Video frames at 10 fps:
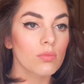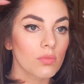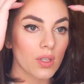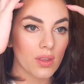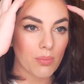
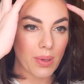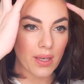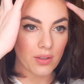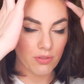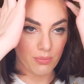Now the
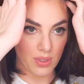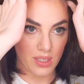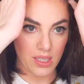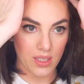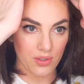back of my
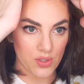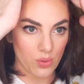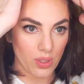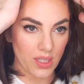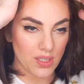hair is
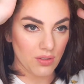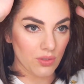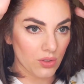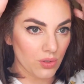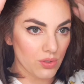quite
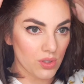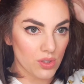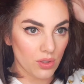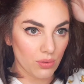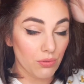difficult to
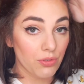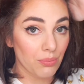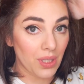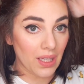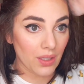do, for
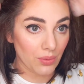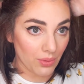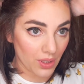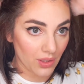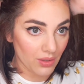me
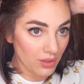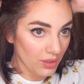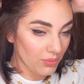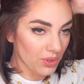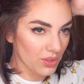anyway,
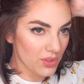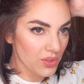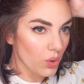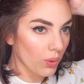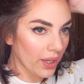because it's
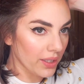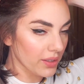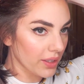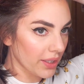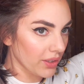quite
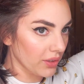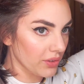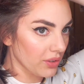layered.